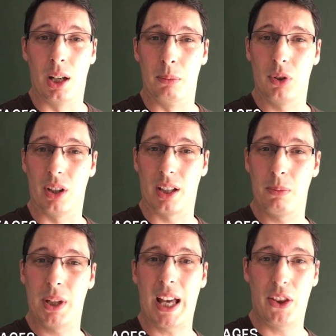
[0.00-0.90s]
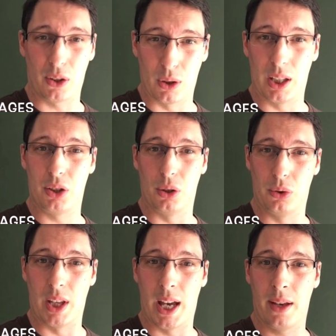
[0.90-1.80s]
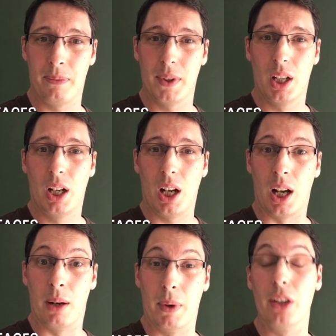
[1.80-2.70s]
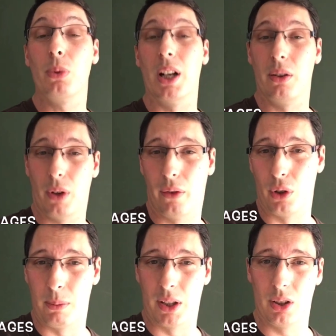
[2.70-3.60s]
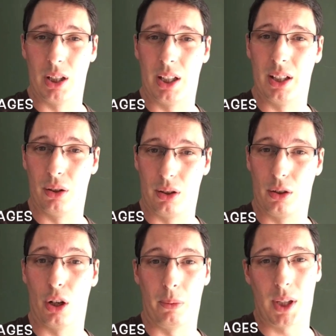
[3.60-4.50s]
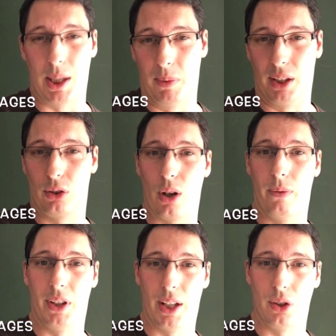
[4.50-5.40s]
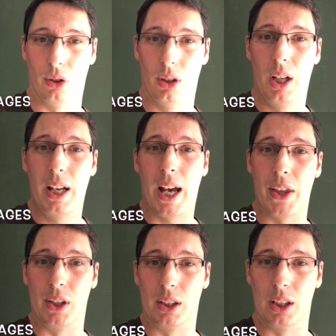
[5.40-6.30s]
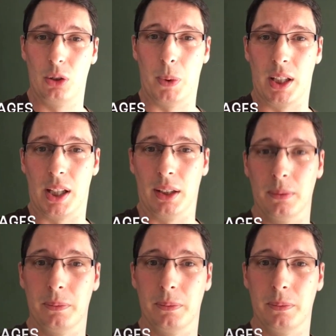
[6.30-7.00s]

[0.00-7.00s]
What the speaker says: So there can be ethical issues there. As well, I've already mentioned the idea that you've got to keep things confidential, ethically speaking.